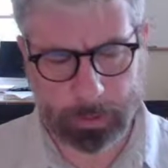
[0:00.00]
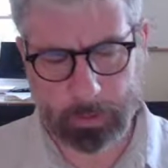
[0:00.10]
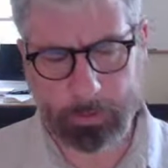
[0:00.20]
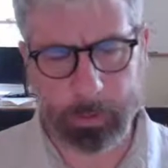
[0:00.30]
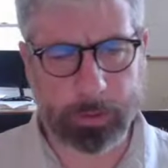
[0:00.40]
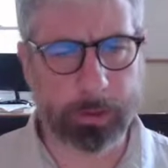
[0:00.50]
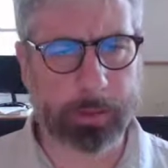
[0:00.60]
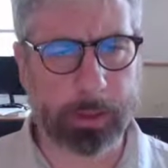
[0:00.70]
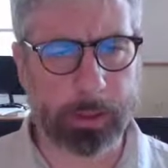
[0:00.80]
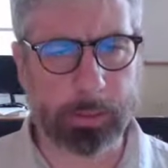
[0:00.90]
Ubuntu
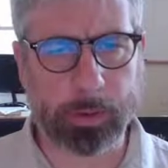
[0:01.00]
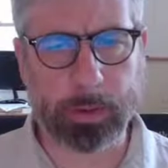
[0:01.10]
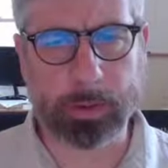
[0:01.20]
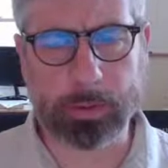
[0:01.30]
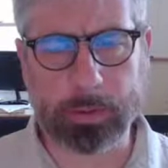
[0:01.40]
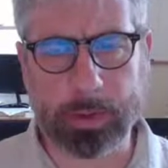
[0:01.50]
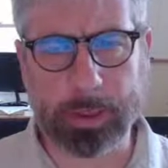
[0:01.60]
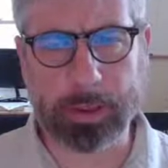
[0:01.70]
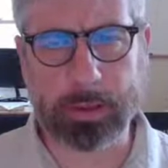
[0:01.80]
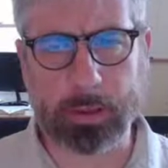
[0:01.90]
Linux we're going to use to
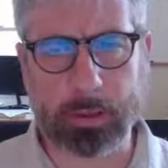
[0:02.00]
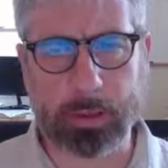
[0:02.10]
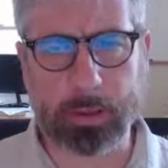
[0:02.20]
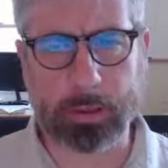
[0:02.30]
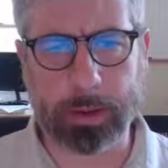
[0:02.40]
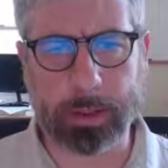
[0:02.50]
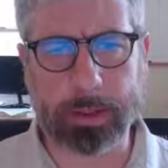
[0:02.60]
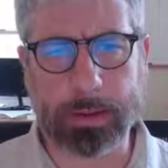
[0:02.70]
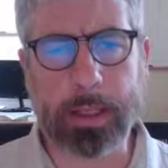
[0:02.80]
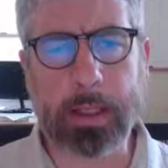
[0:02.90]
install Linux,